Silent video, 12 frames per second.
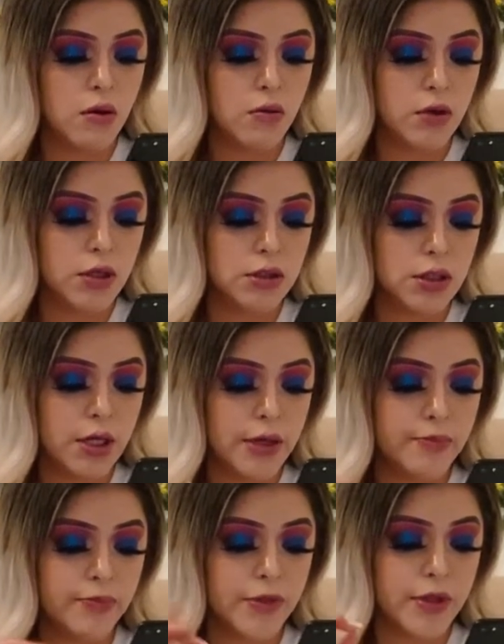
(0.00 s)
where is
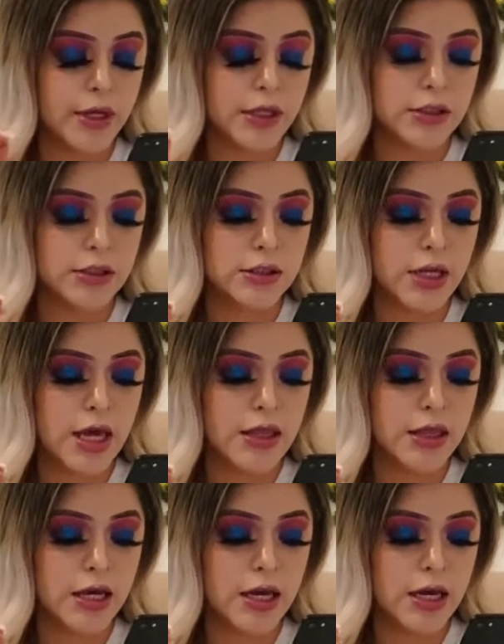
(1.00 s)
that? Yes,
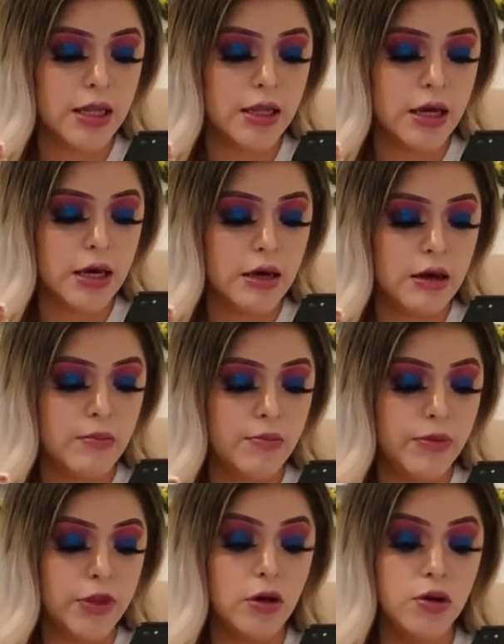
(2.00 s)
and then
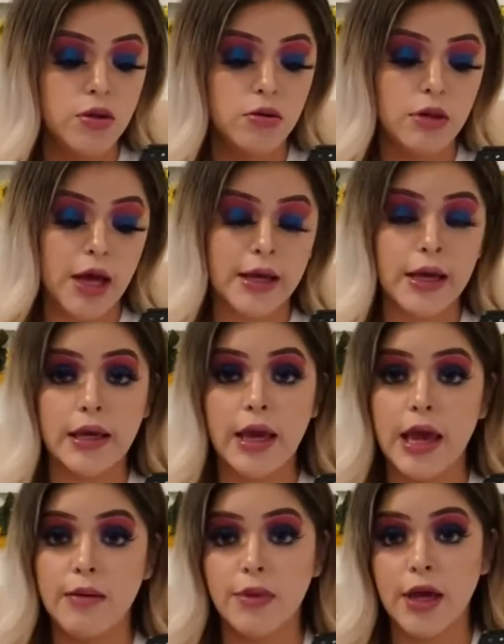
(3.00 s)
they'll do like a
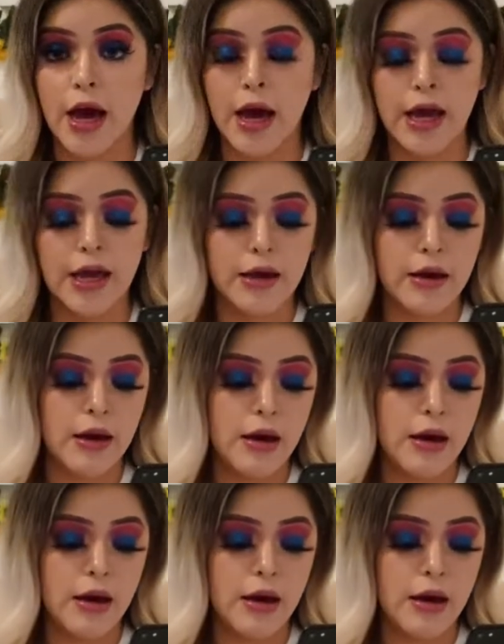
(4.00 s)
KBI,